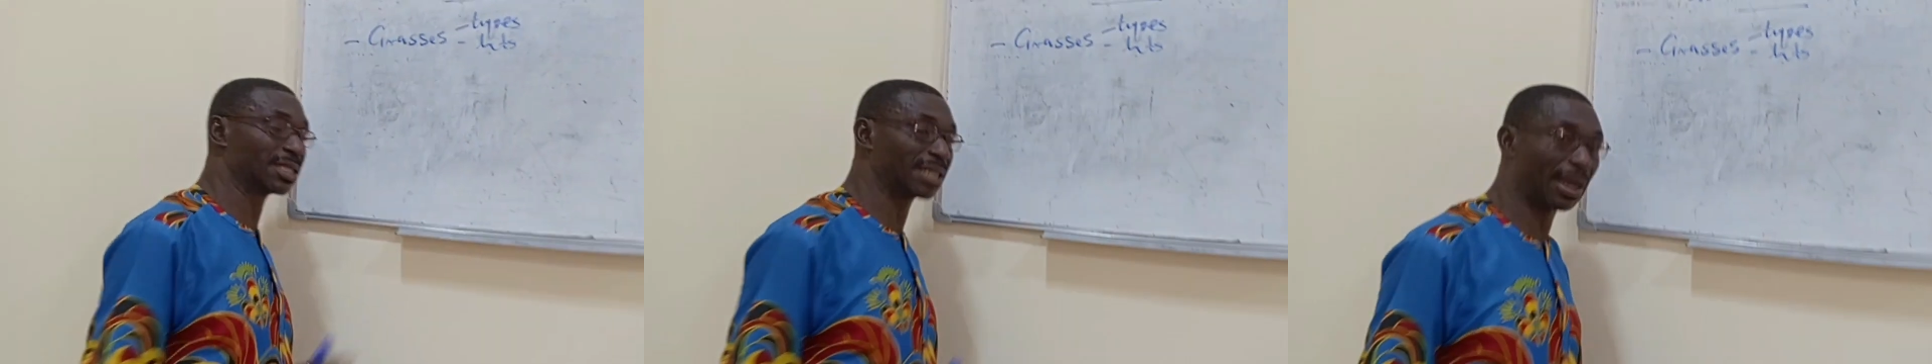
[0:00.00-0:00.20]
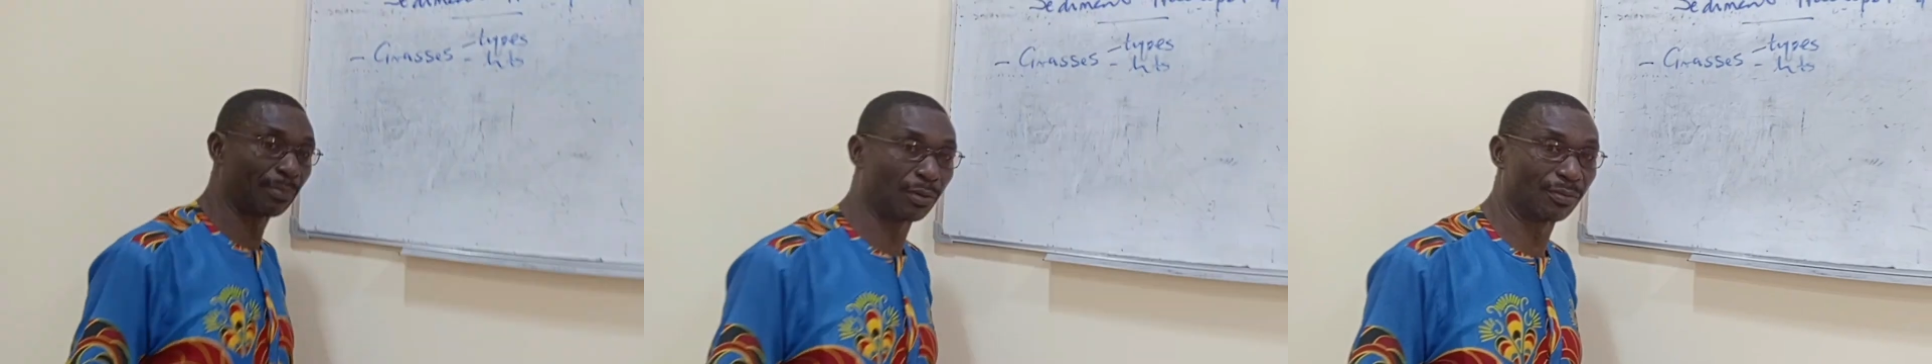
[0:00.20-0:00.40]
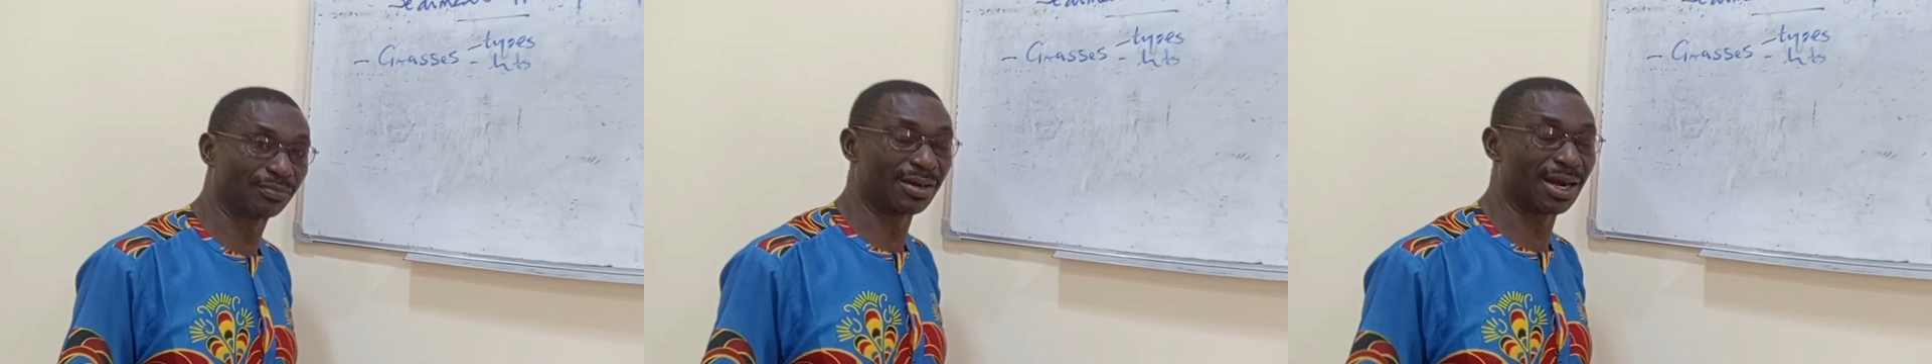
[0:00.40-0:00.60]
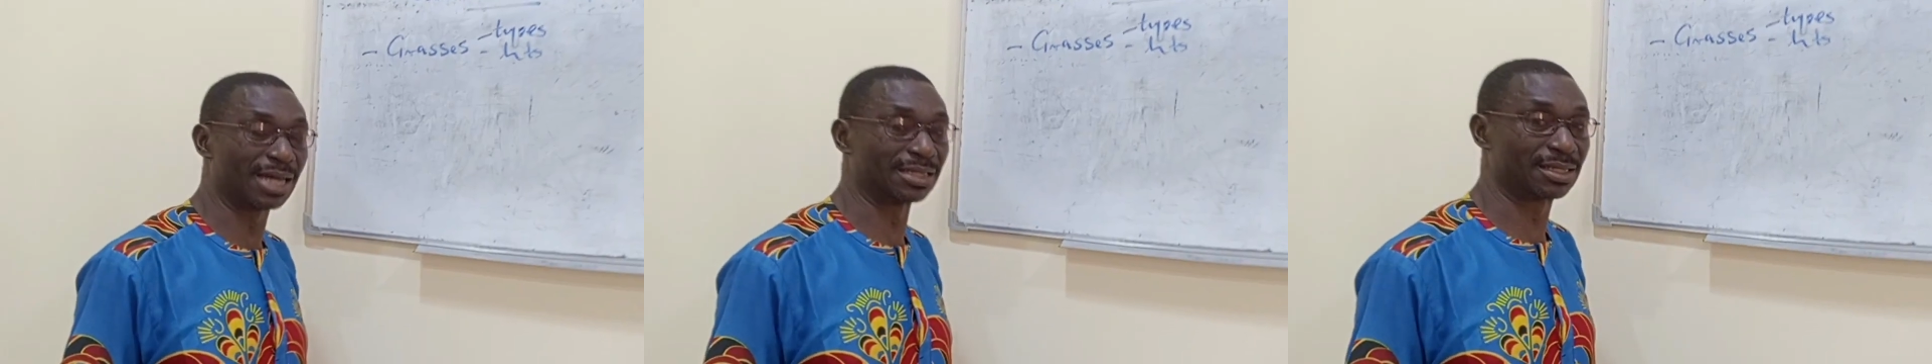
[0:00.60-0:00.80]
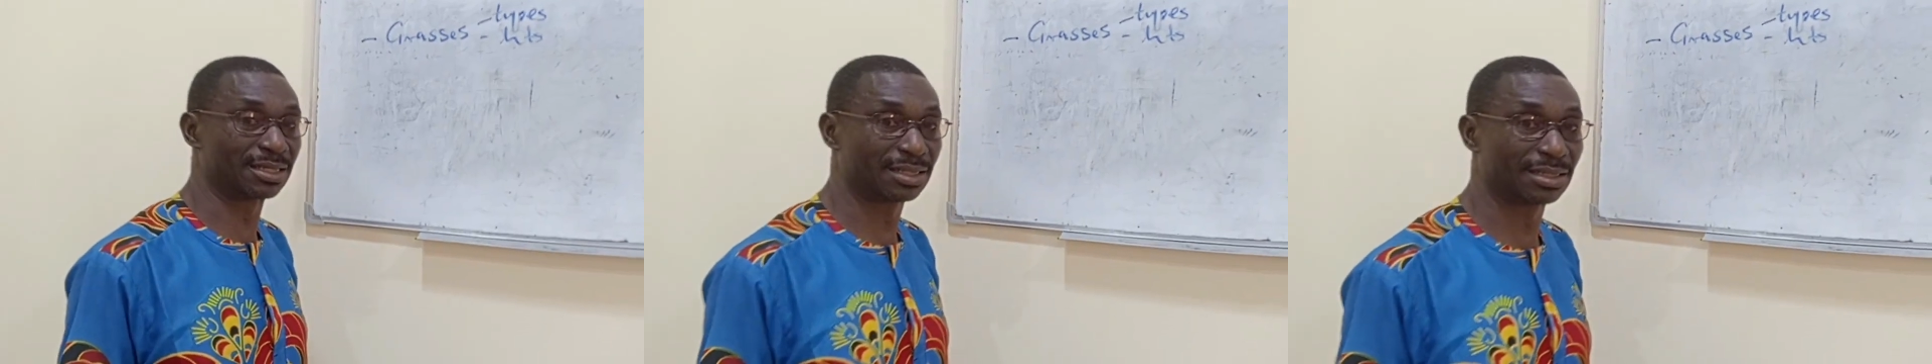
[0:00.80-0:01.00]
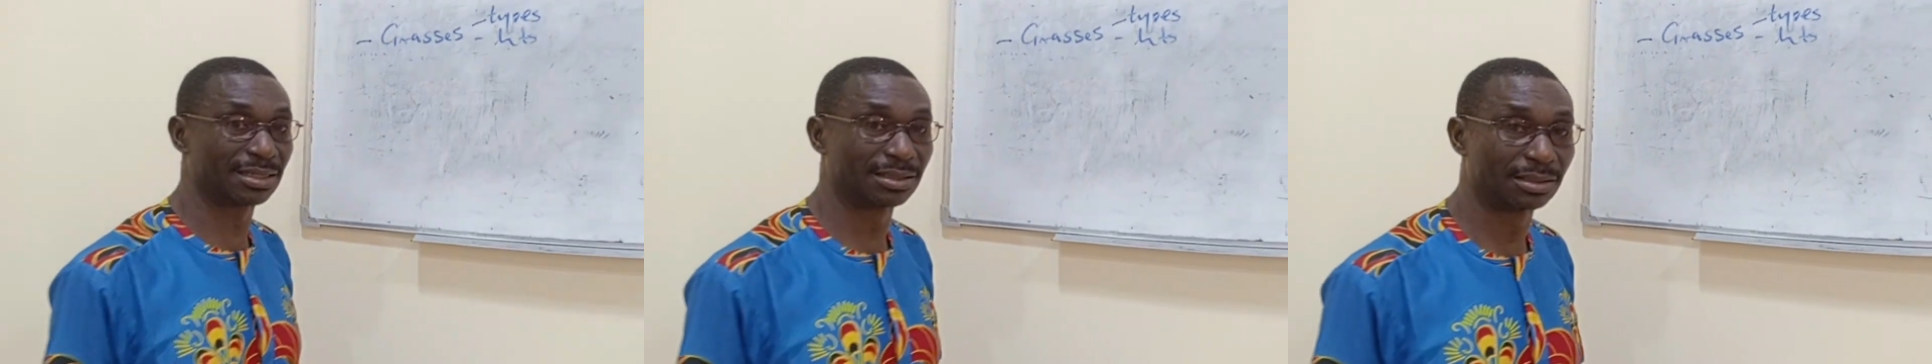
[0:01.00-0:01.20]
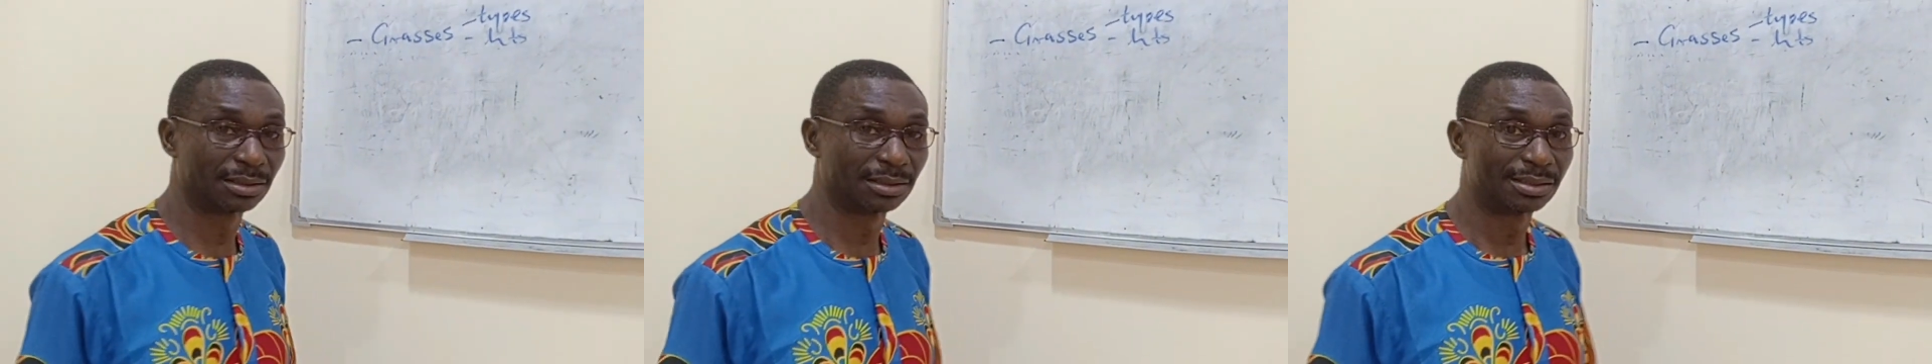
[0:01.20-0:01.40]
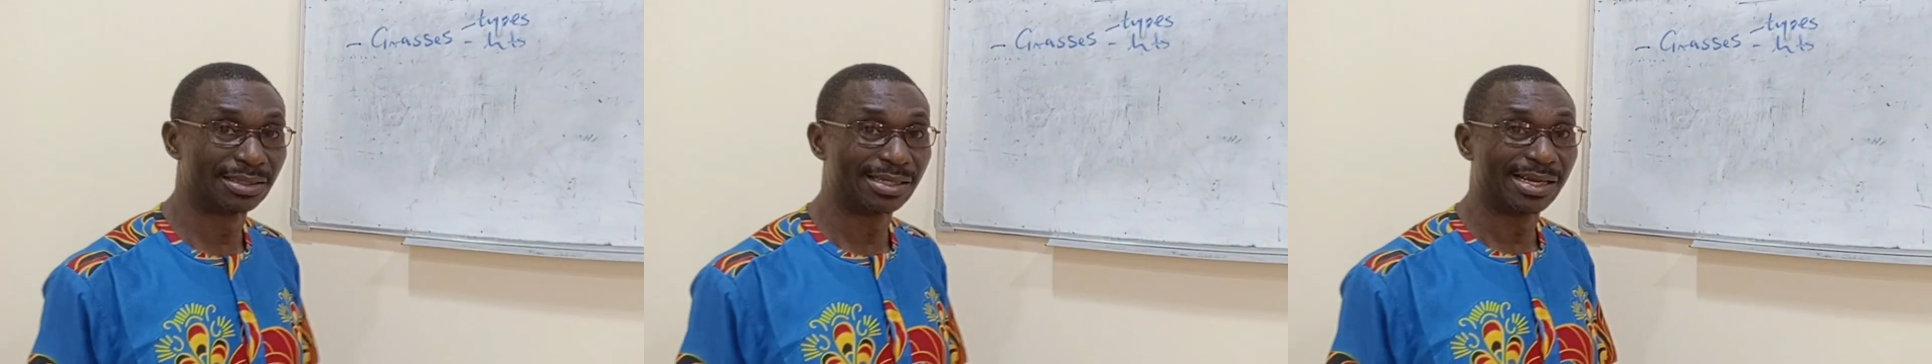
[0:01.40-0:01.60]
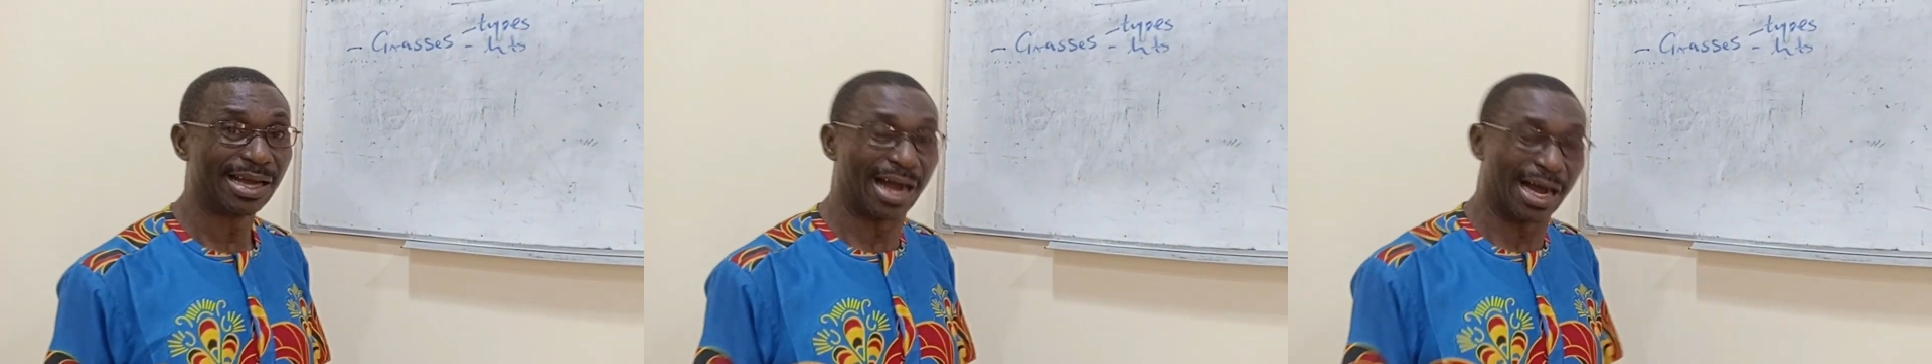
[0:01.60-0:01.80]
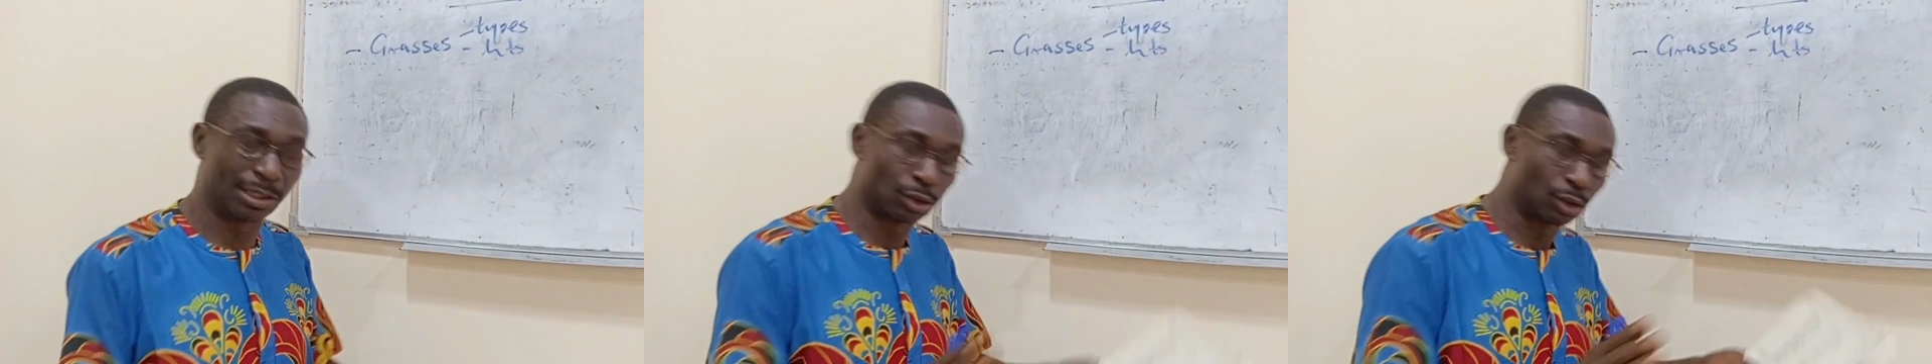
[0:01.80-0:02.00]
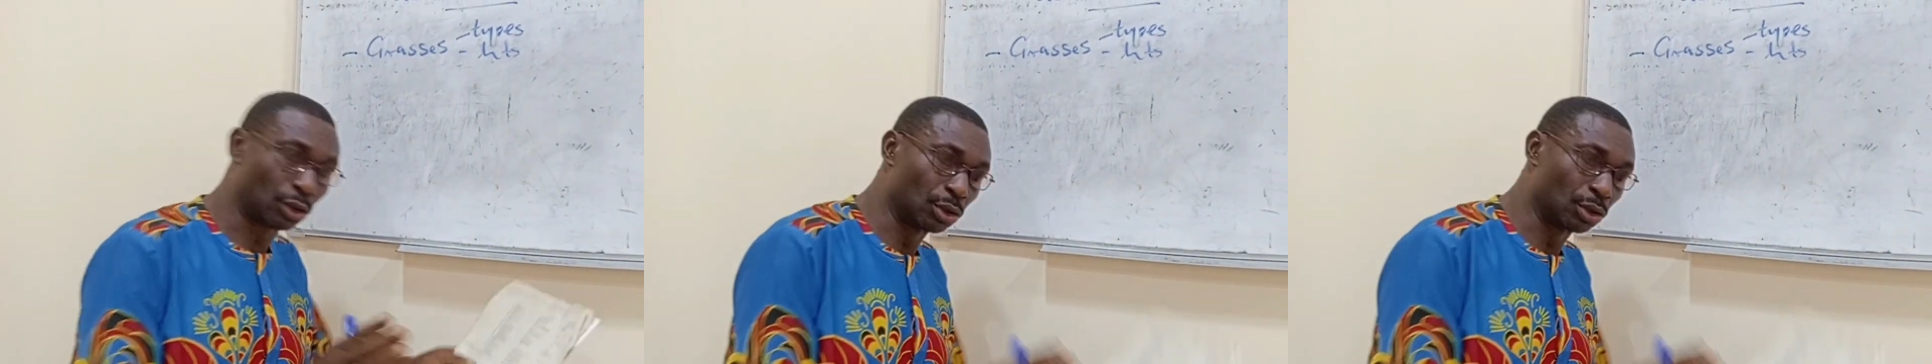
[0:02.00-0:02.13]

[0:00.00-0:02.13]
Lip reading: the type of grass and